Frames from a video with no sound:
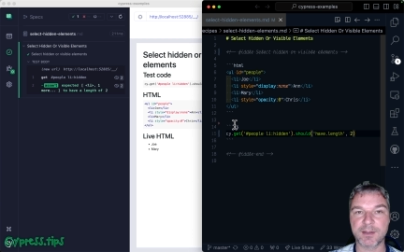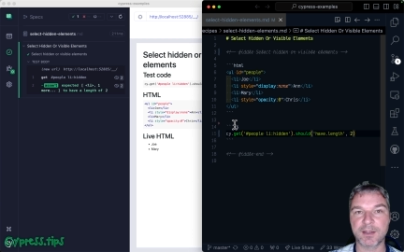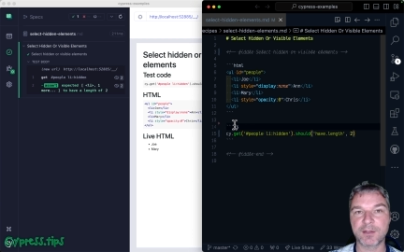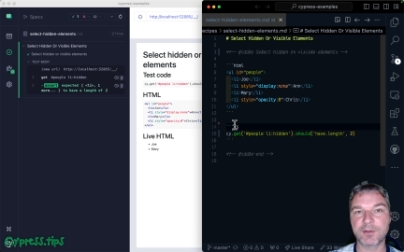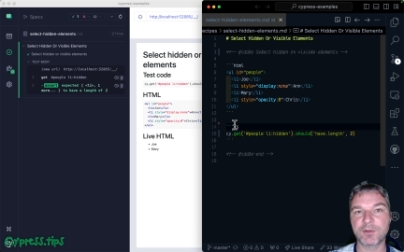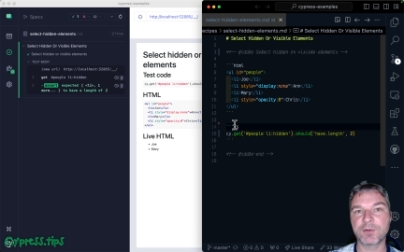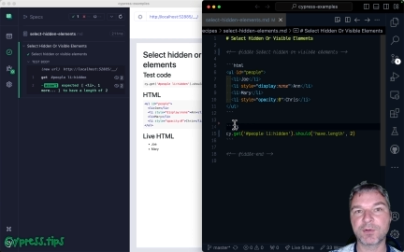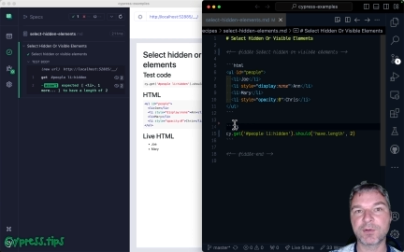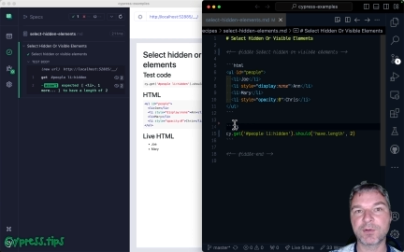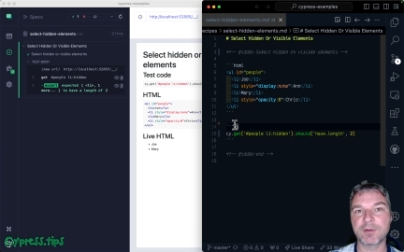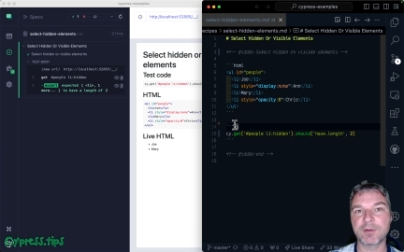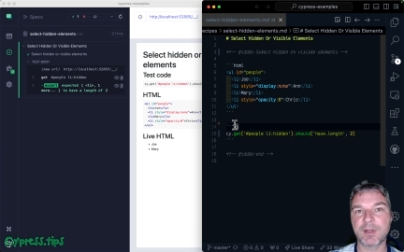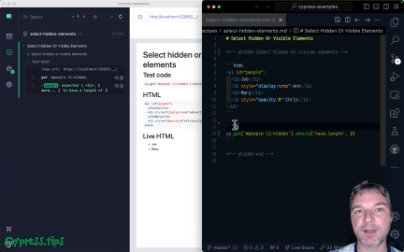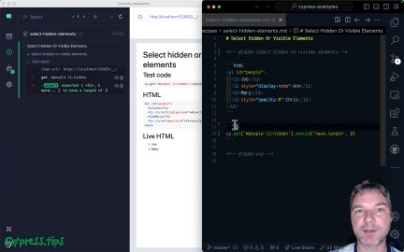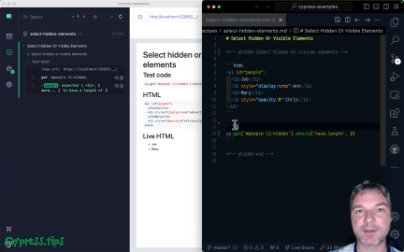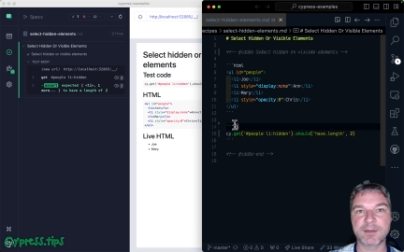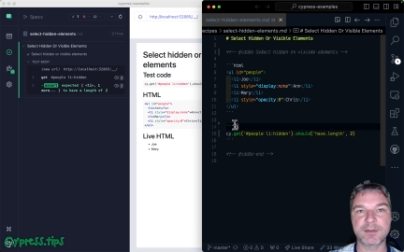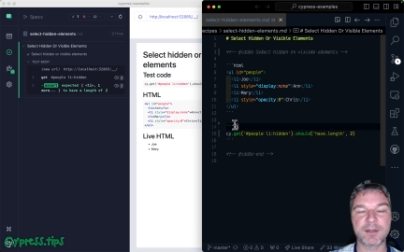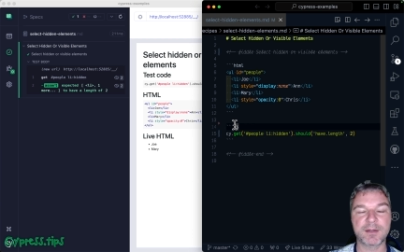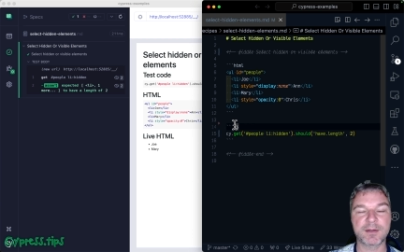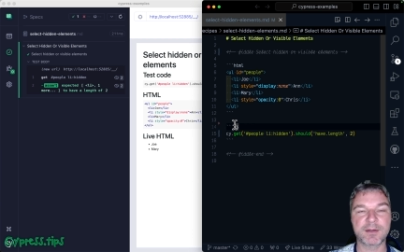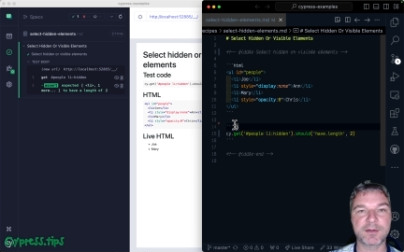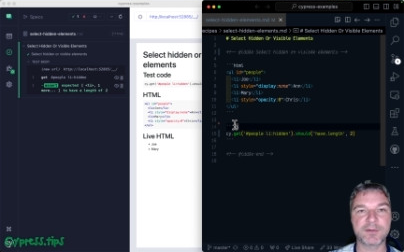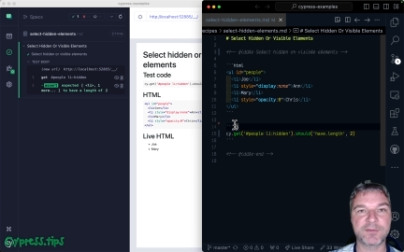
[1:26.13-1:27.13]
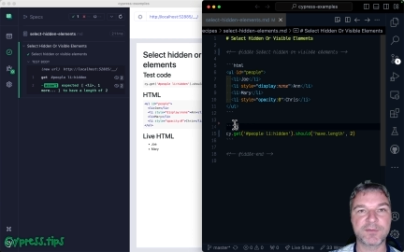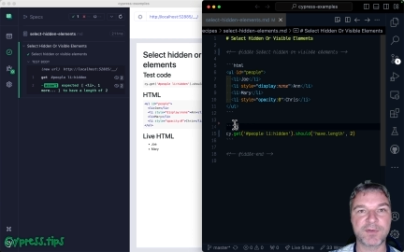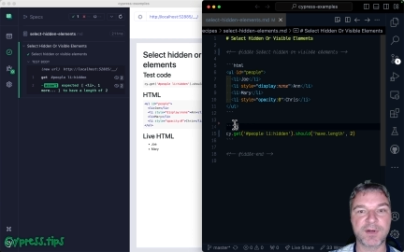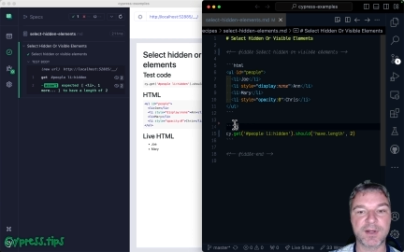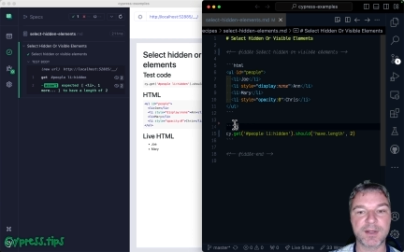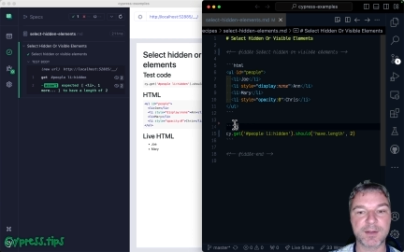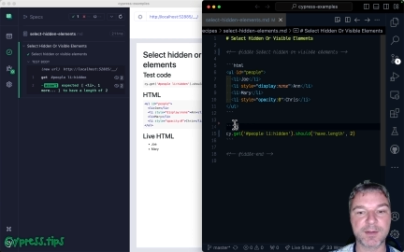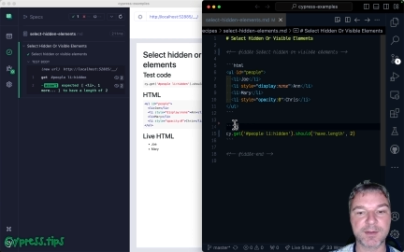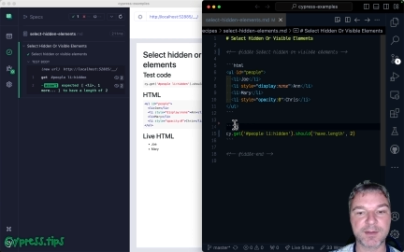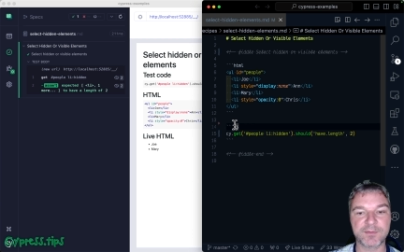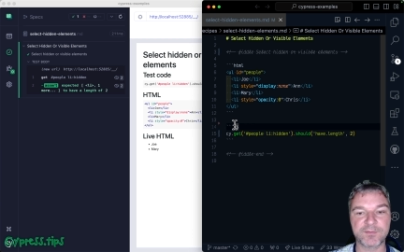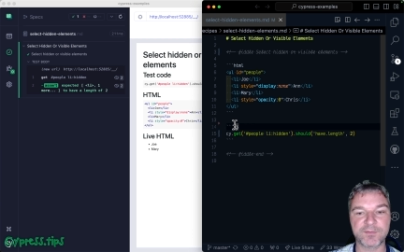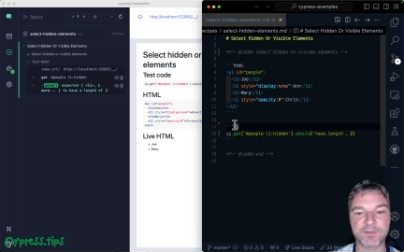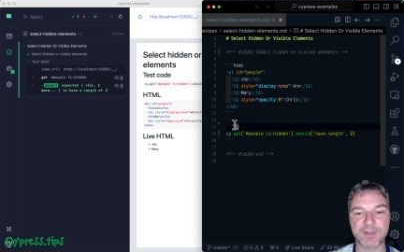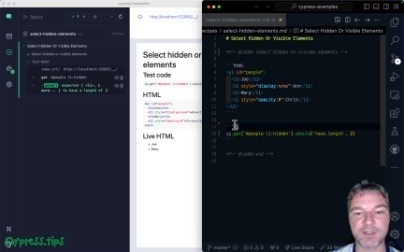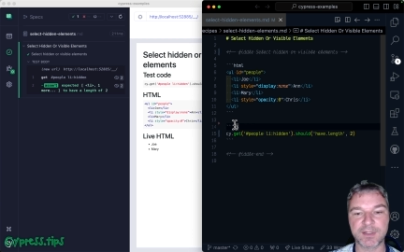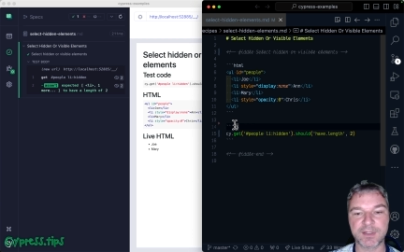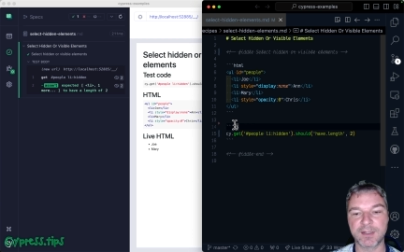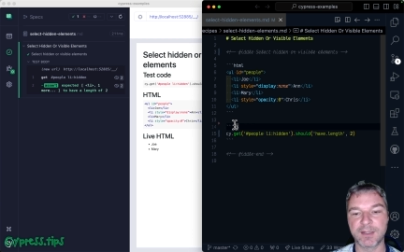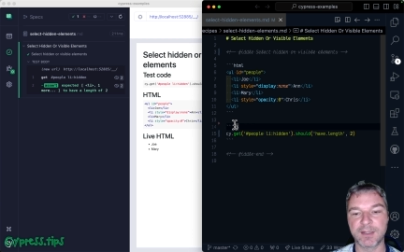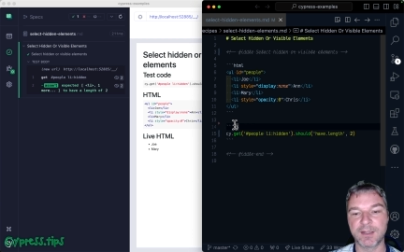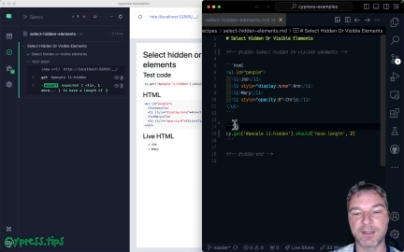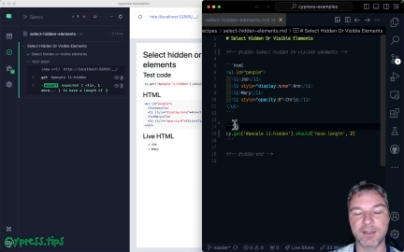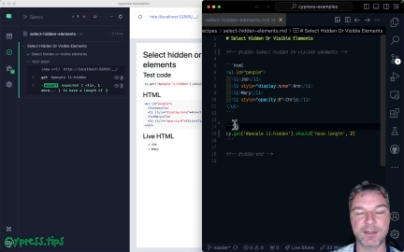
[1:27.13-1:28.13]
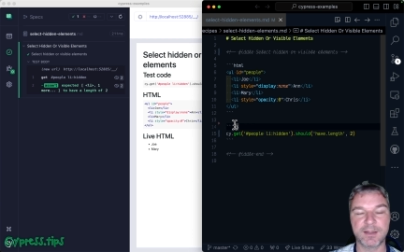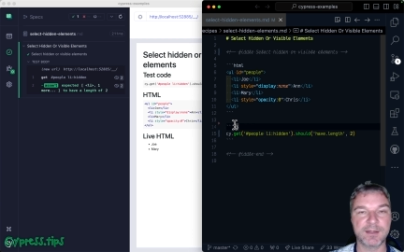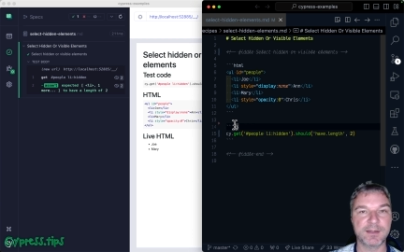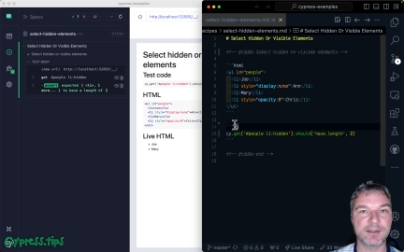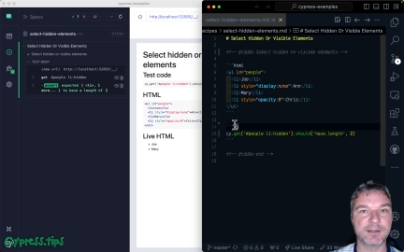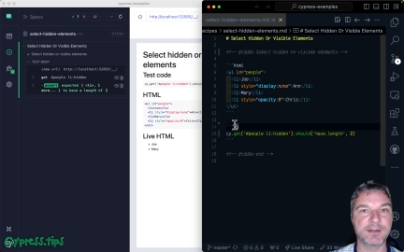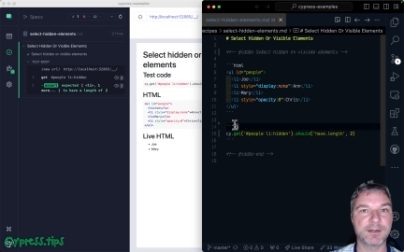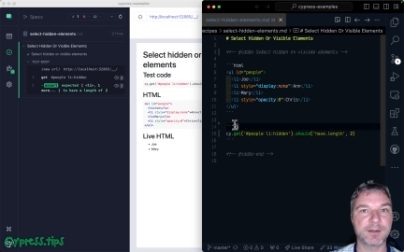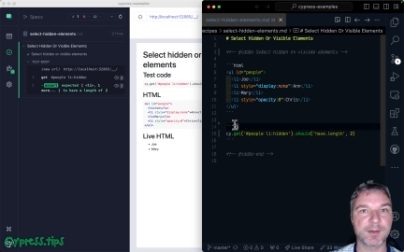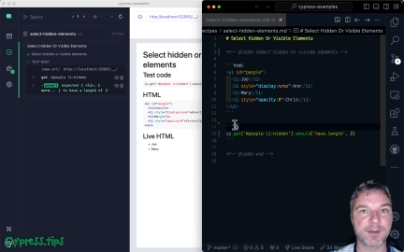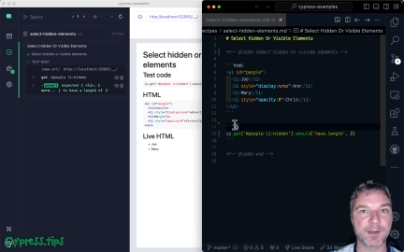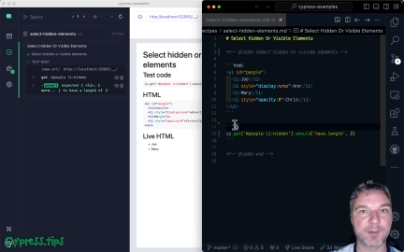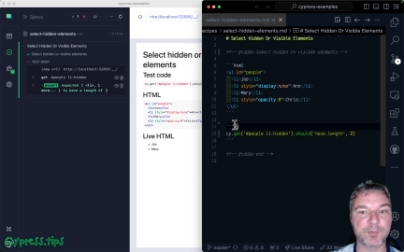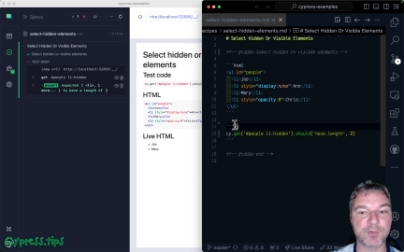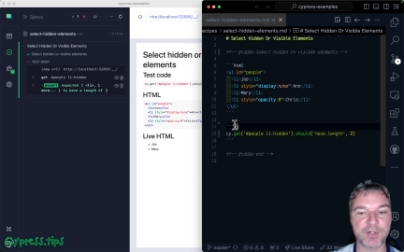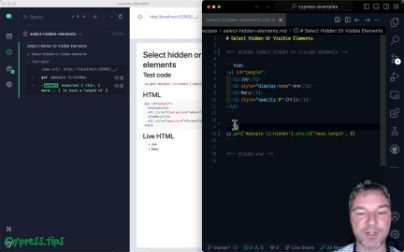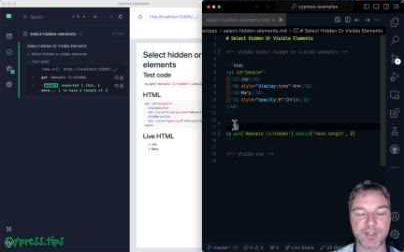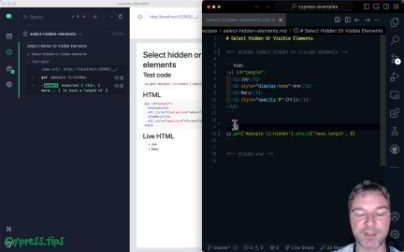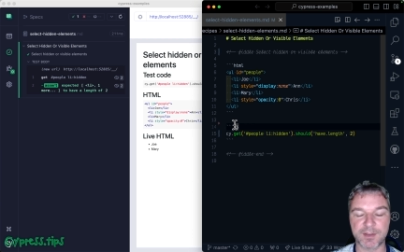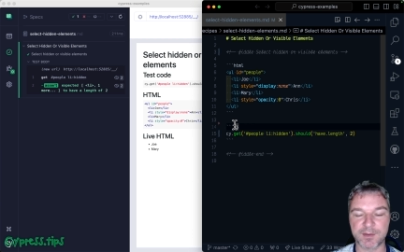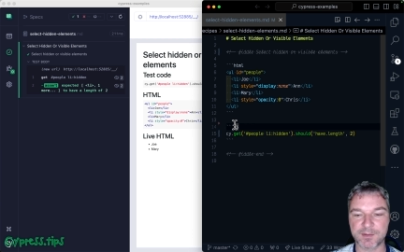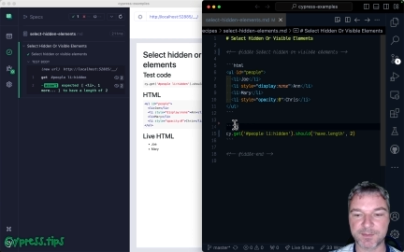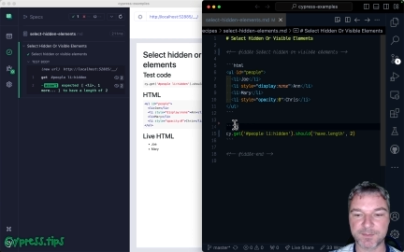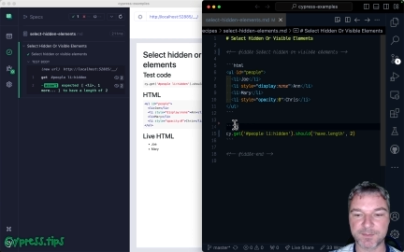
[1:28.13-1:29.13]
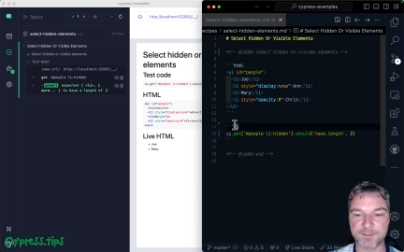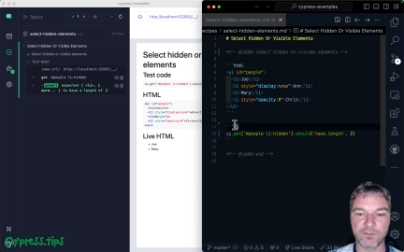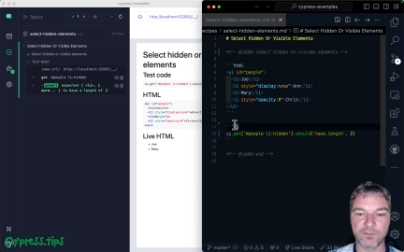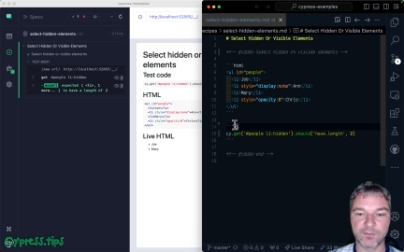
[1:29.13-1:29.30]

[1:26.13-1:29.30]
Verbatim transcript: and don't accidentally find something hidden somewhere else.